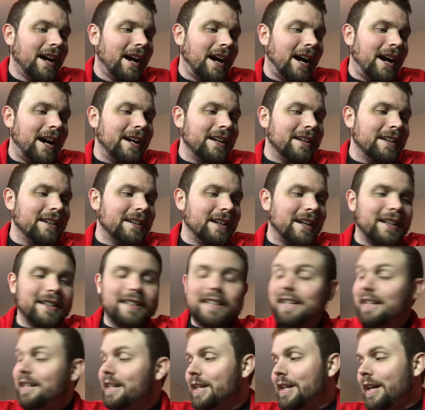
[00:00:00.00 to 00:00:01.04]
I
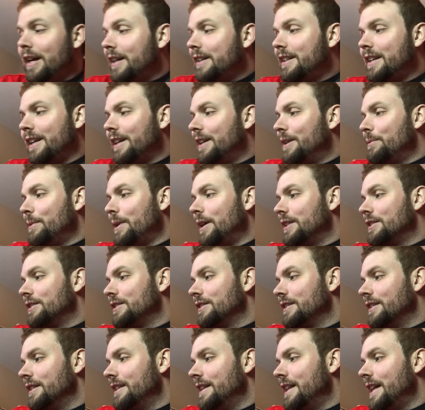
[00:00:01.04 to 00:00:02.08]
can't
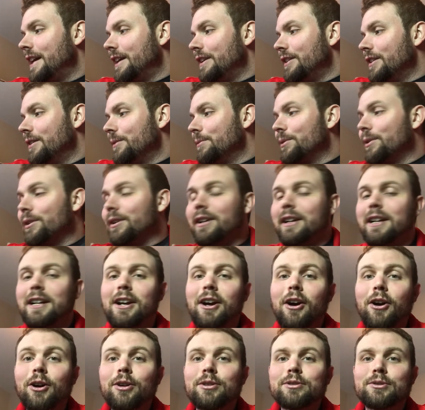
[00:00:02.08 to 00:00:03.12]
imagine that number. And I
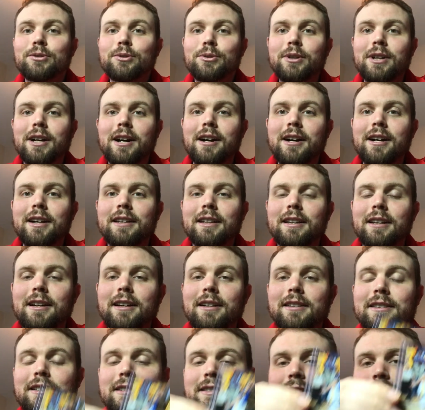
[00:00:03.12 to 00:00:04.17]
also got
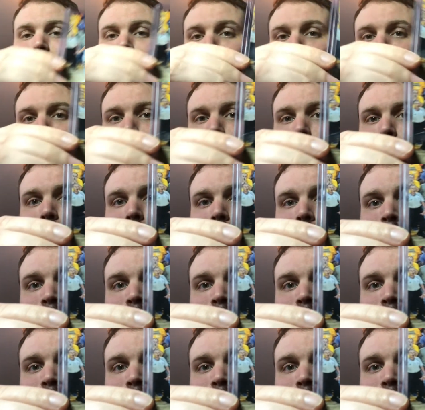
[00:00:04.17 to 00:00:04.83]
this is a big one.